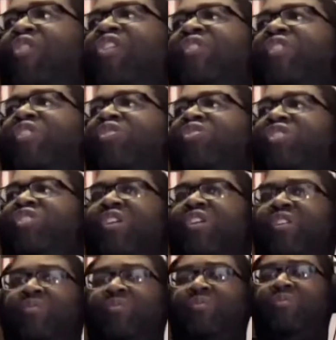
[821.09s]
Evolution
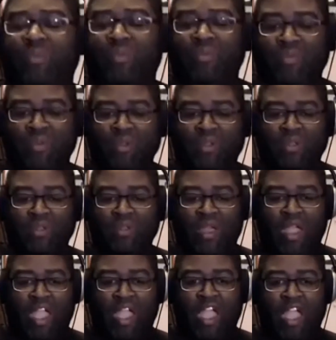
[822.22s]

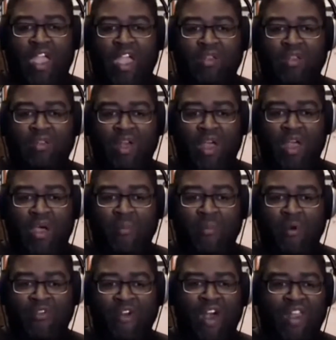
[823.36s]
and
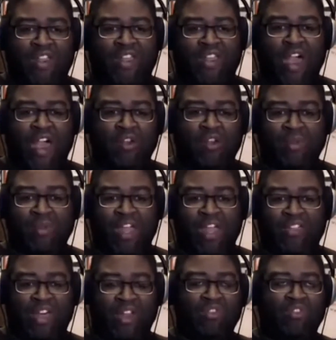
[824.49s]
Morvahna the Autumnblade, I
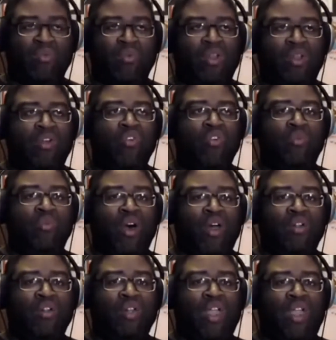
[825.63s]
thought it was a really cool
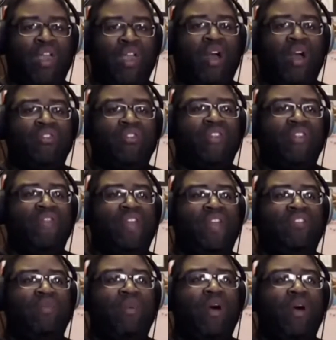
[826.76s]
model. And I was on the
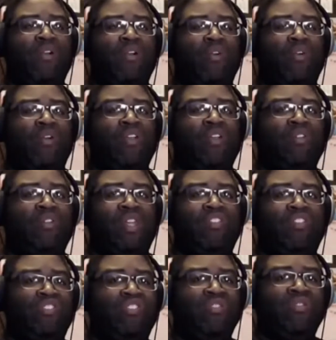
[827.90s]
fence about going either
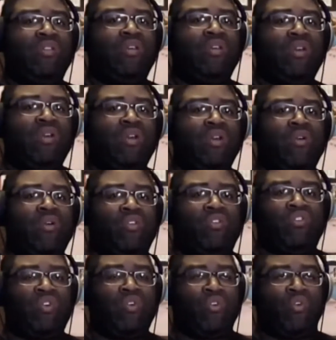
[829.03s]
Legion or
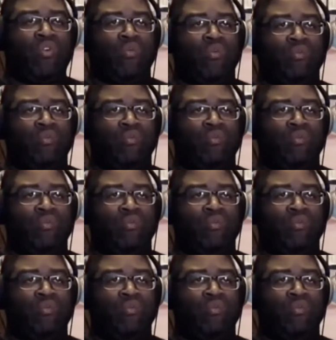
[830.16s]
Circle.